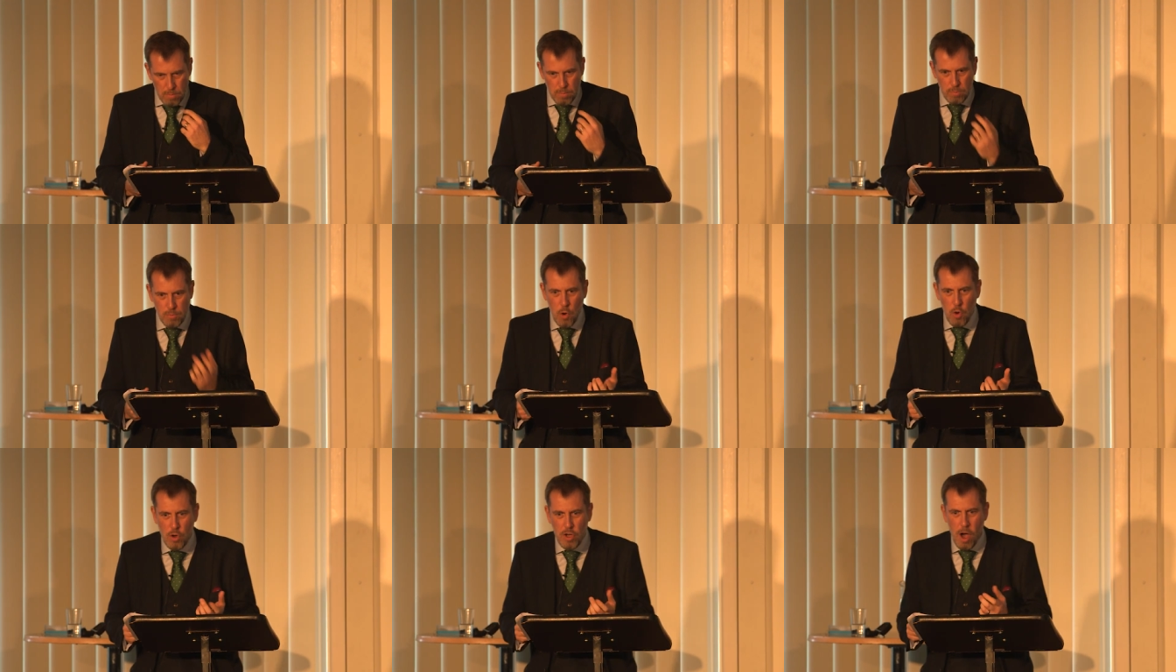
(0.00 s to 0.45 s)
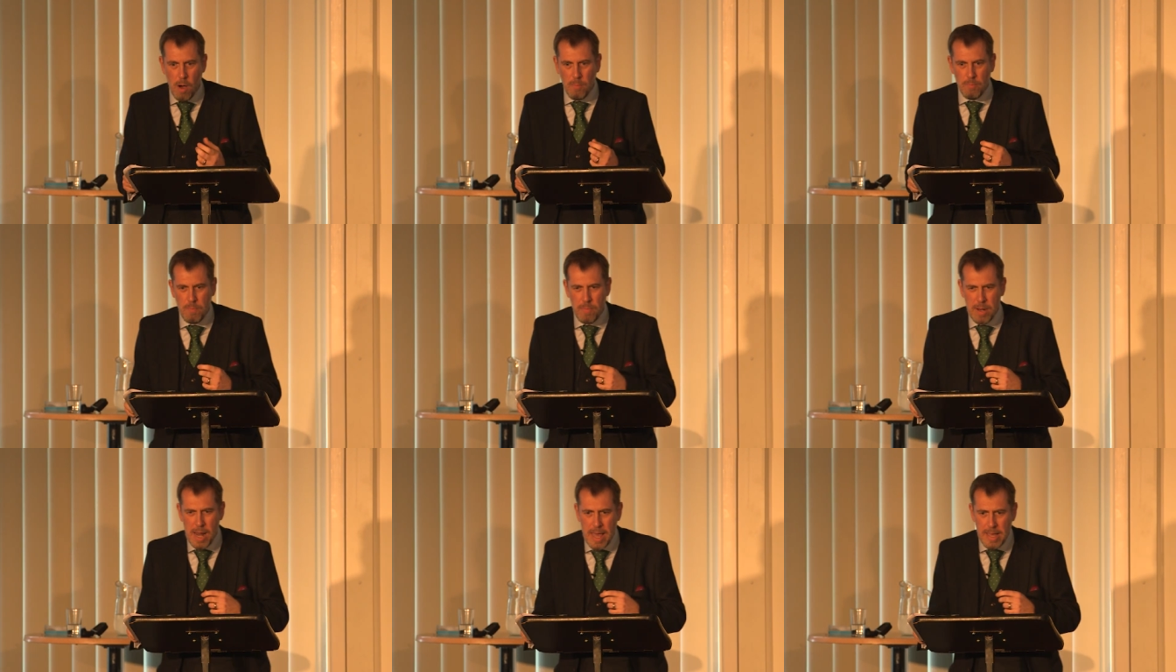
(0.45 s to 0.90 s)
more
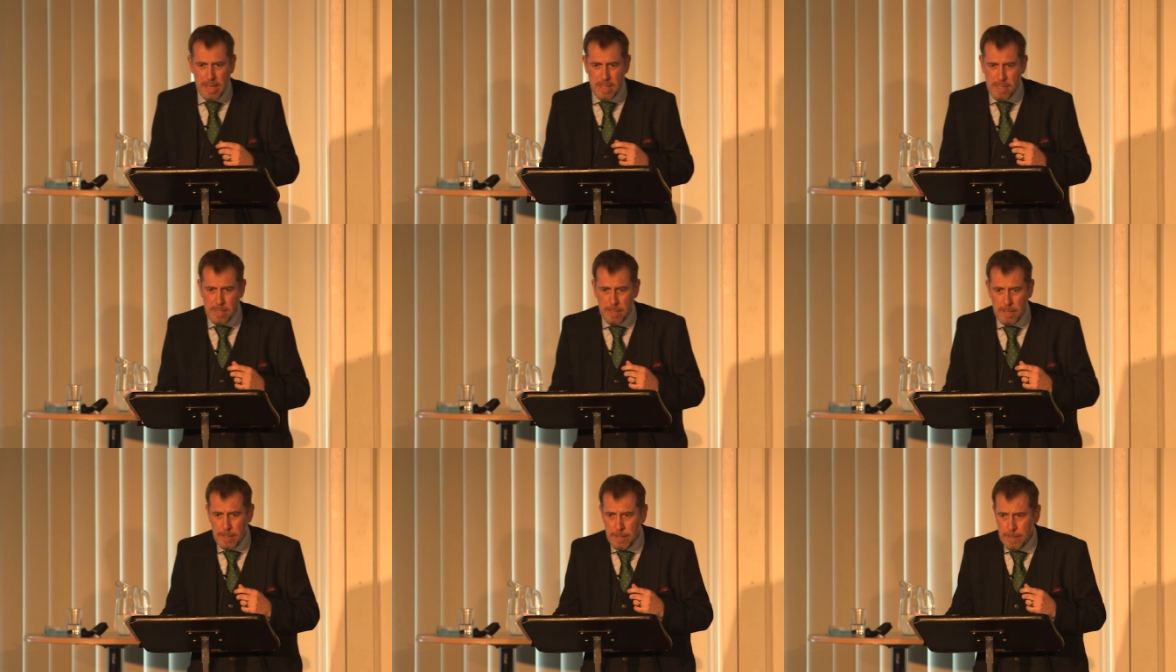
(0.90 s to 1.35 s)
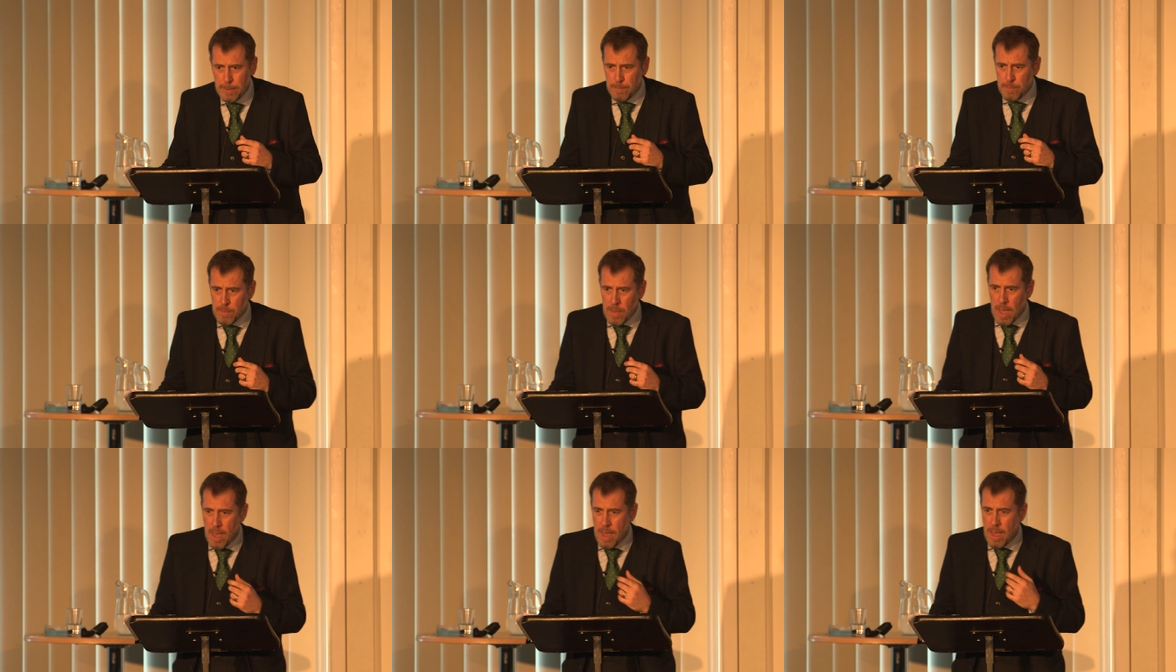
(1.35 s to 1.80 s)
complex,
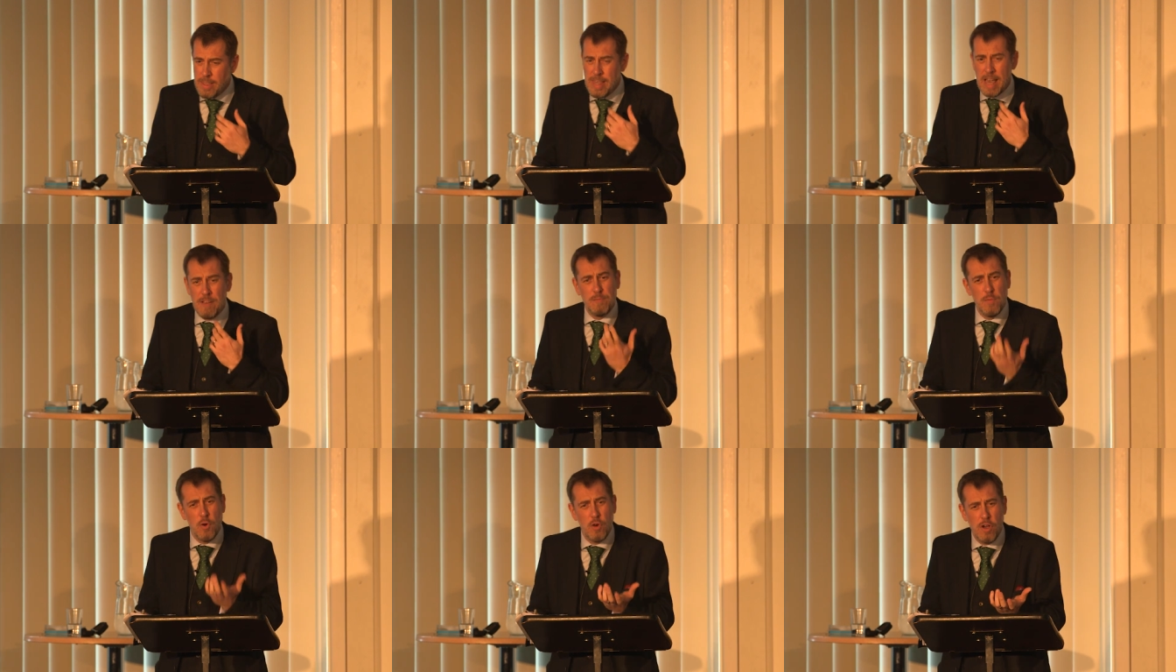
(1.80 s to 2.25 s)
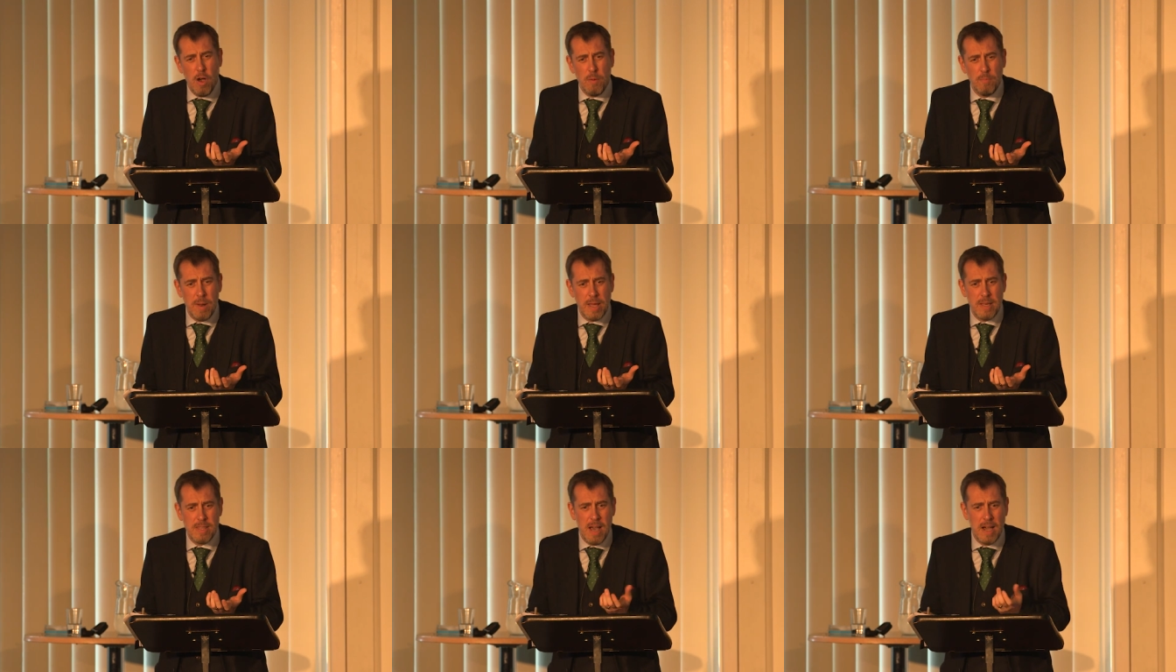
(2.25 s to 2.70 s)
to have more
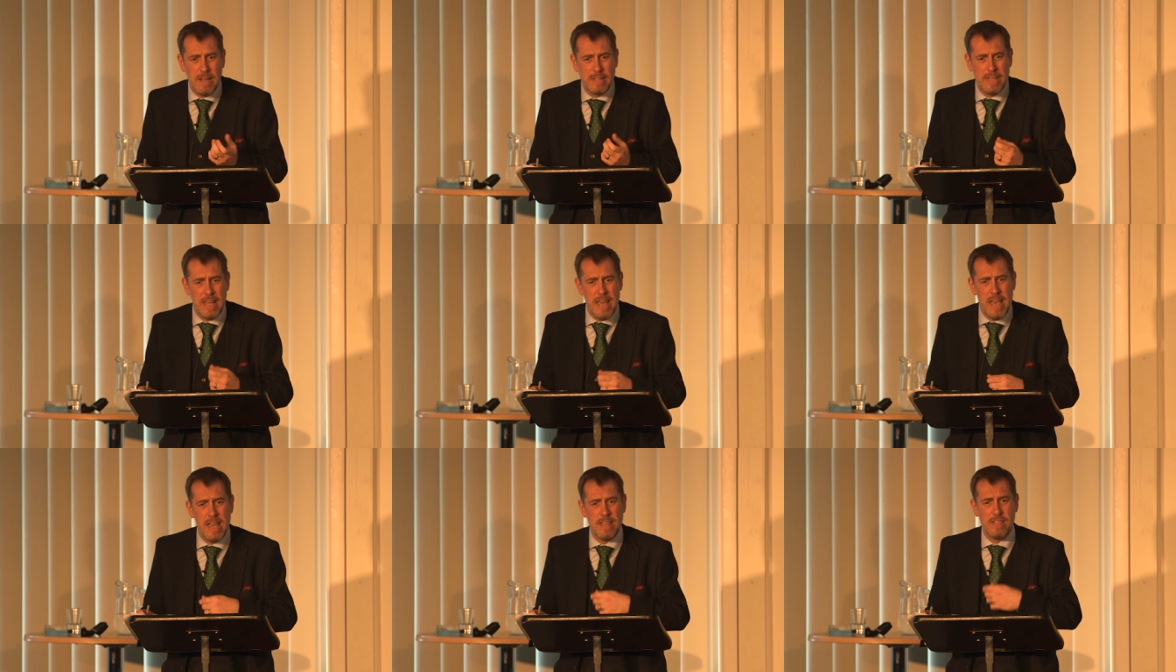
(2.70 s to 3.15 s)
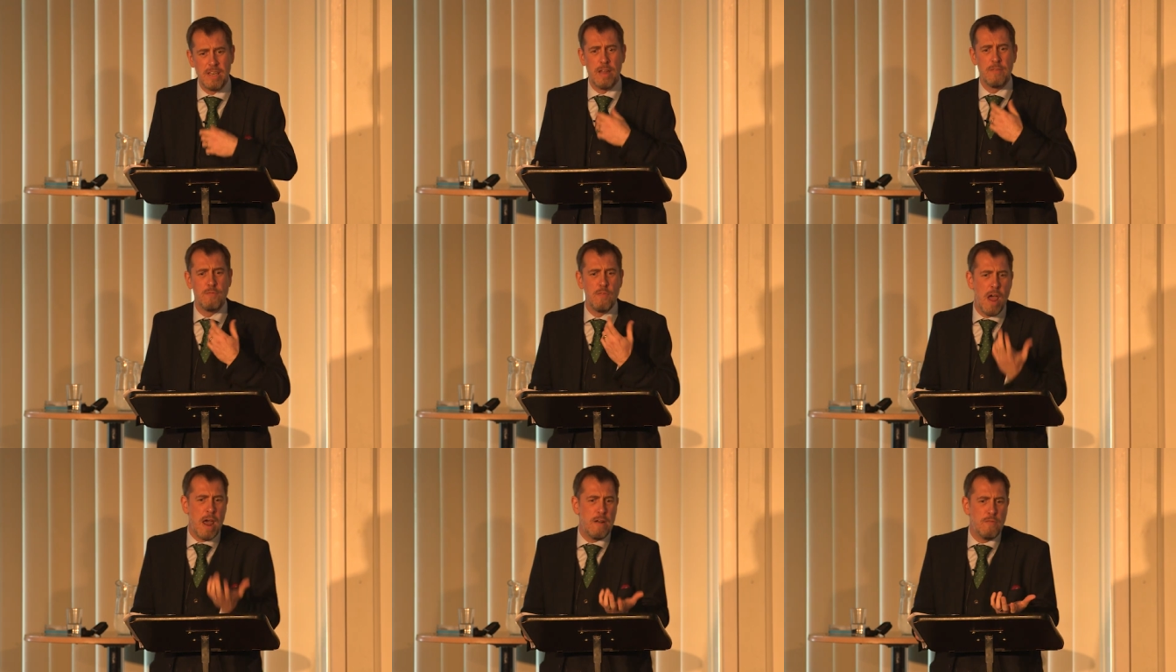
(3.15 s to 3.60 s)
complex ideas
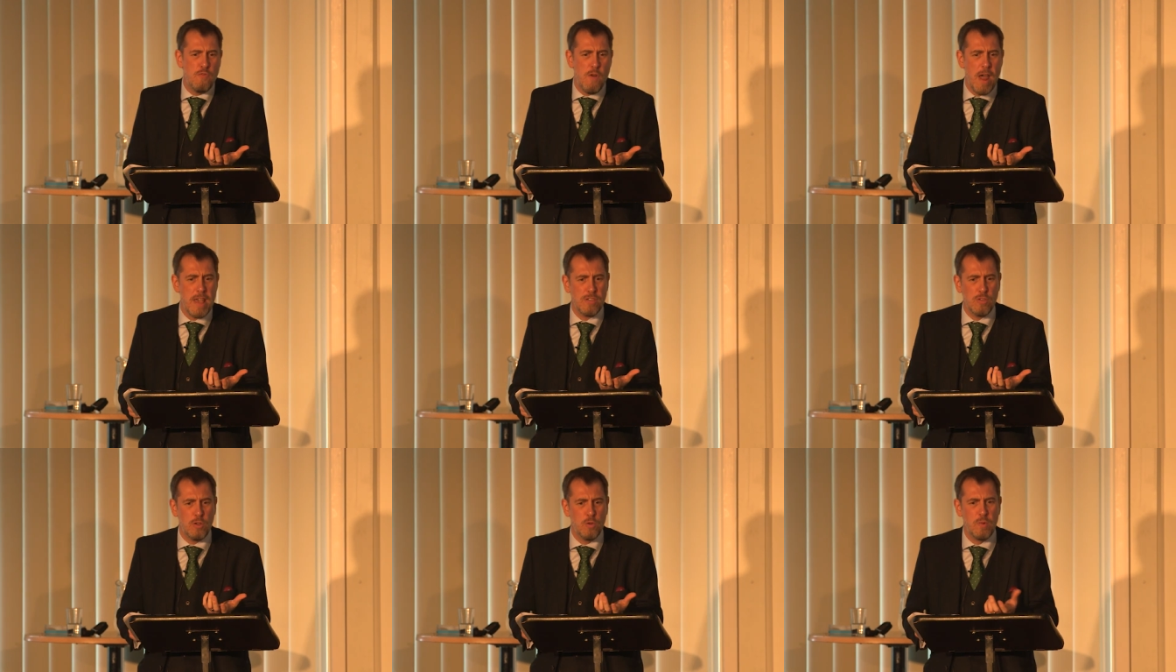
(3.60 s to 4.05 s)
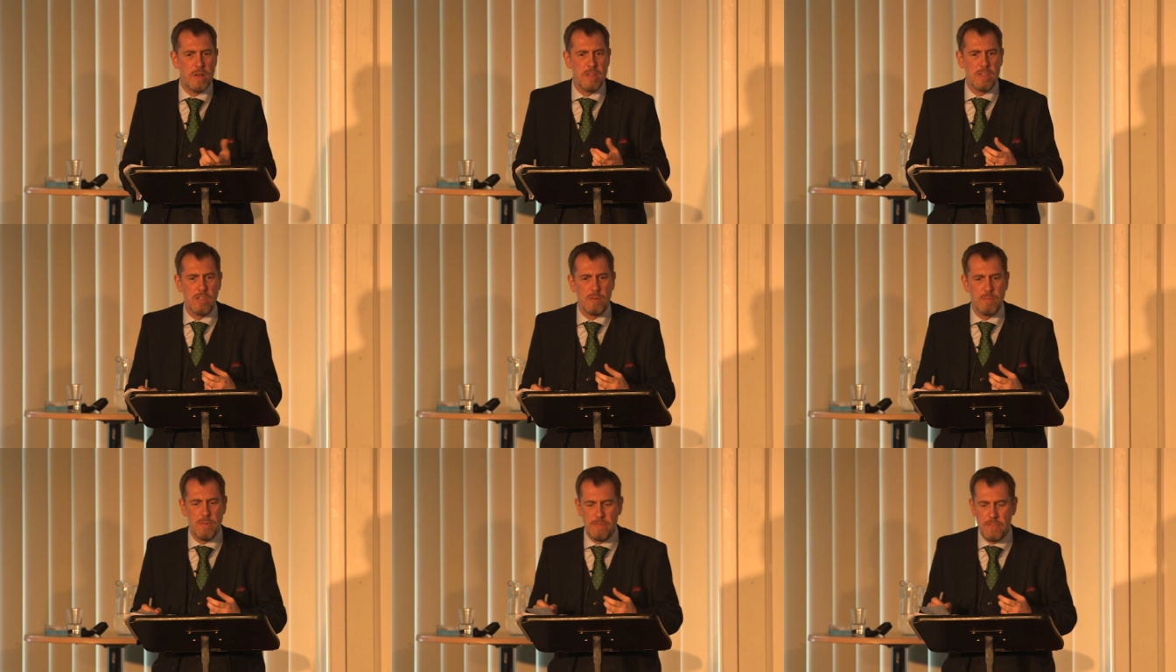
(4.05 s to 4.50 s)
and wrestle with
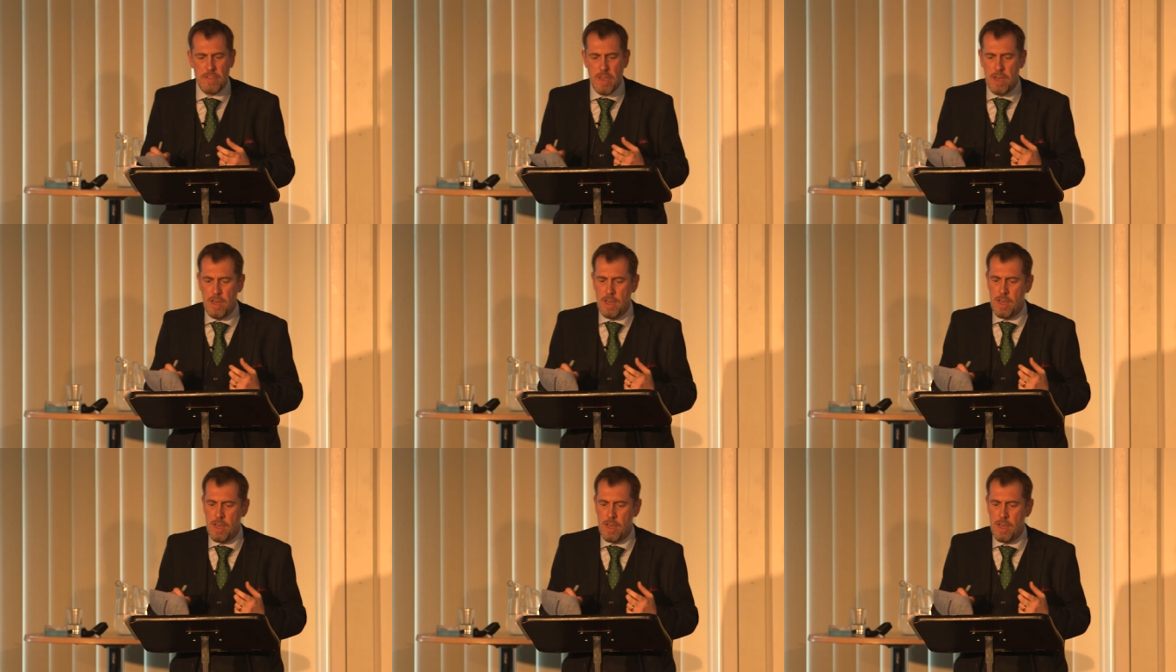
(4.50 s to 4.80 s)
some of